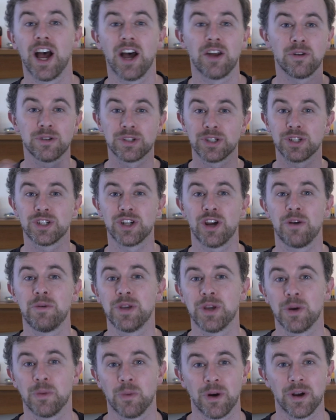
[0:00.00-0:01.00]
and also
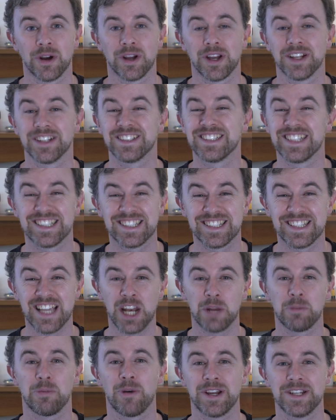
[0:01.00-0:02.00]
showing your work, and to
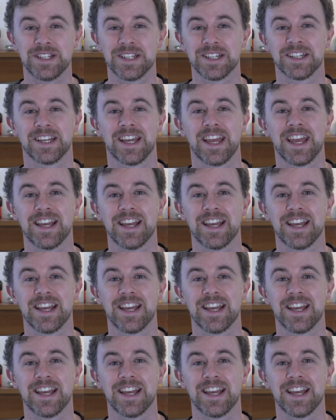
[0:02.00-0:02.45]
celebrate it